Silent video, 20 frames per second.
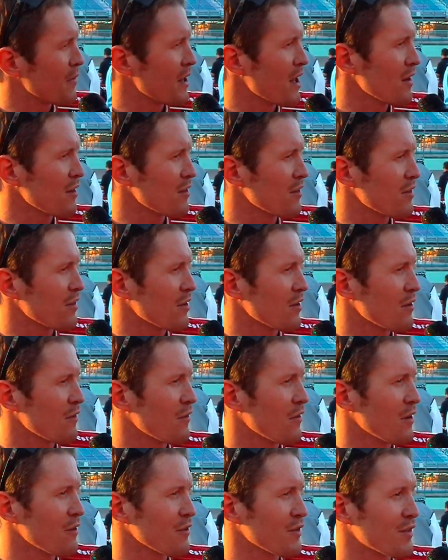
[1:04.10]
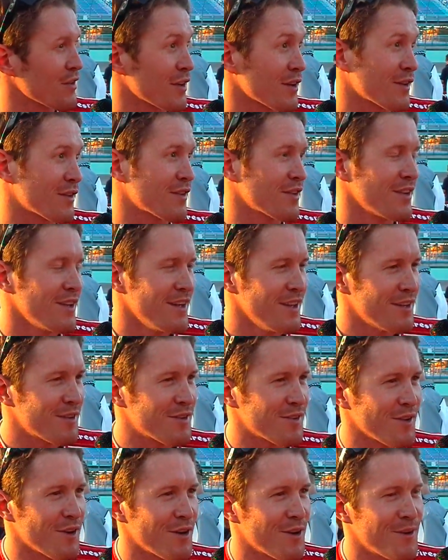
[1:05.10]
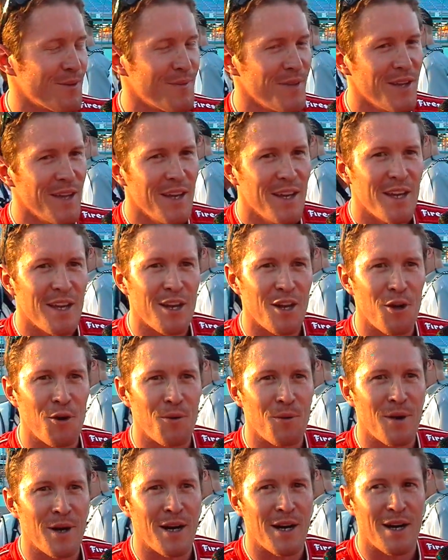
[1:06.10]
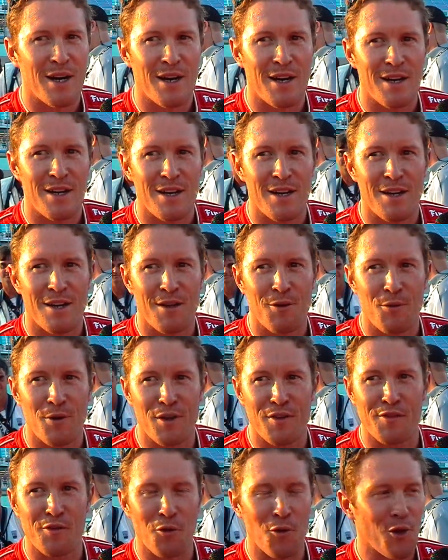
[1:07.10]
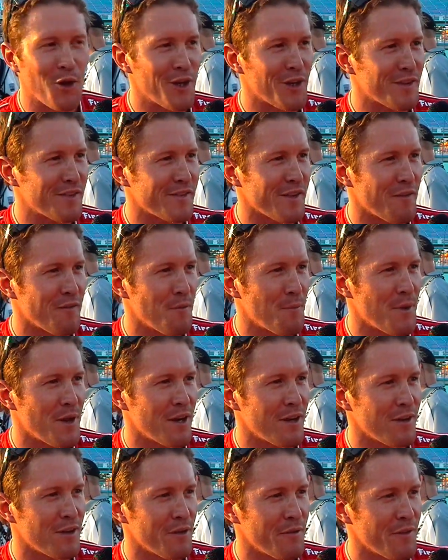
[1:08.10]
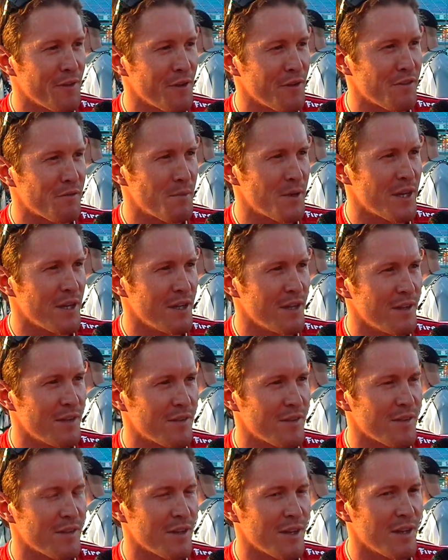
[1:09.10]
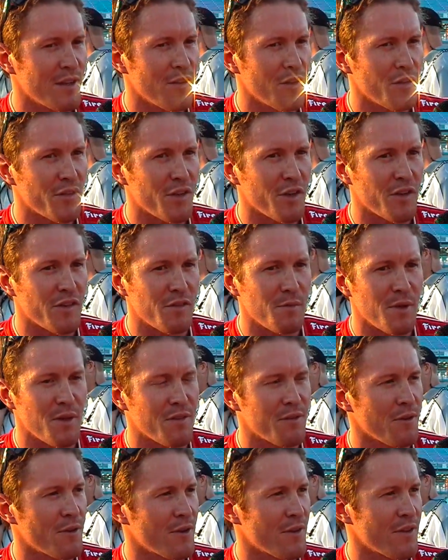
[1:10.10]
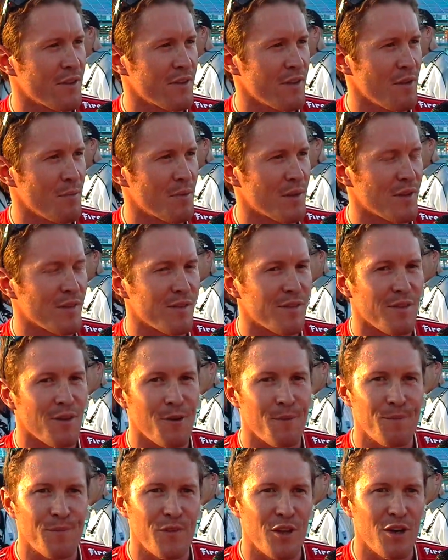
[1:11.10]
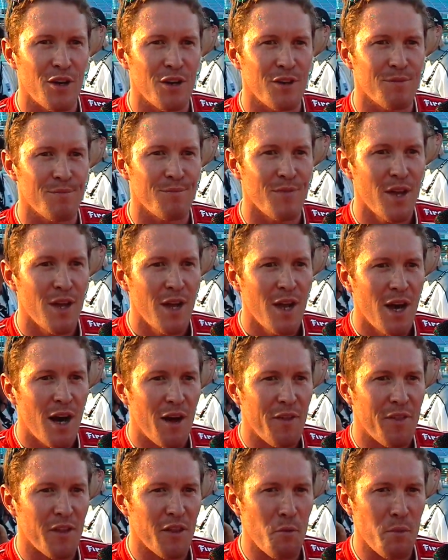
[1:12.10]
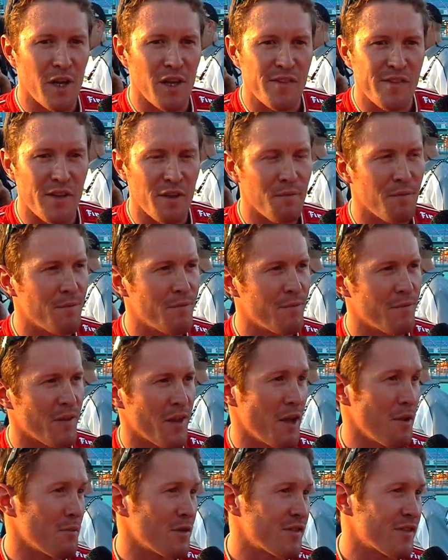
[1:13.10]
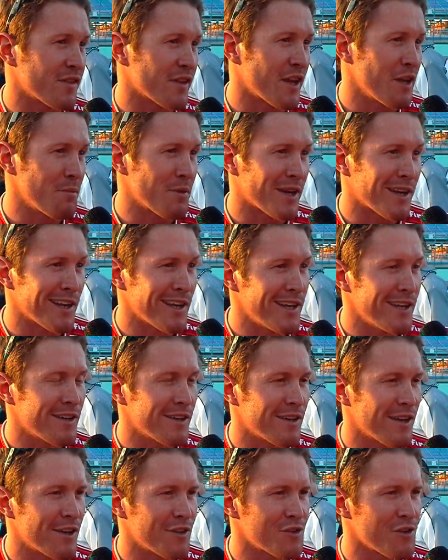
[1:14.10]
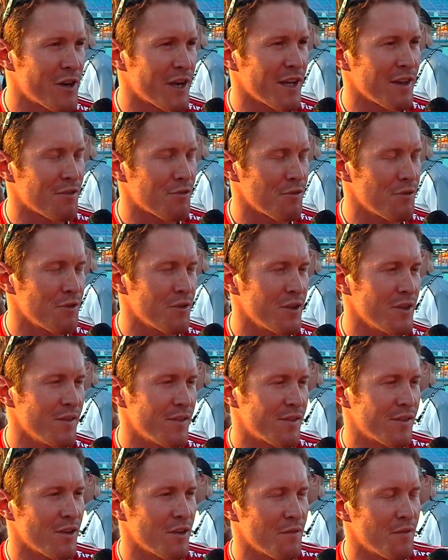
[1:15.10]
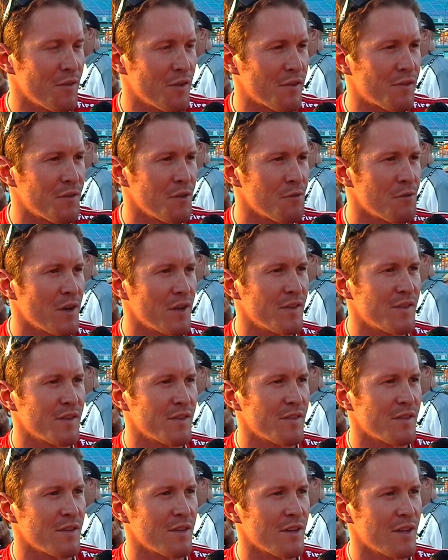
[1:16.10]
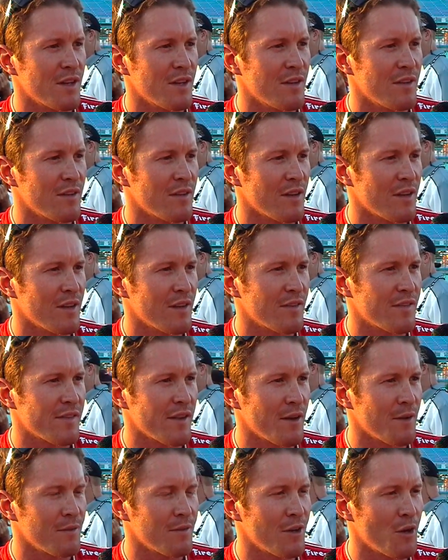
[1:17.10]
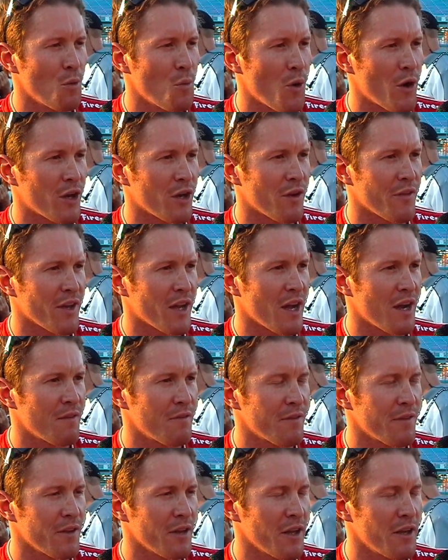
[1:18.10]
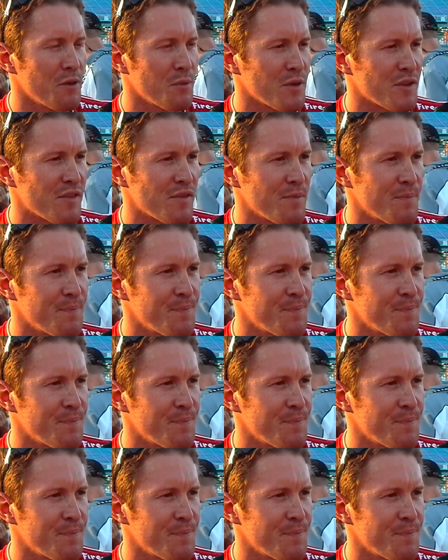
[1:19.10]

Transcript: the others, you know, five or six. So, you know, uh, we're still learning stuff about it over those many years, and, and those guys have been thrown on the deep end. So, you know, I, I think the biggest thing for them is to keep it clean and, and, try and get through these, you know, first few races and, and uh, start, you know, working on the car for the later ones.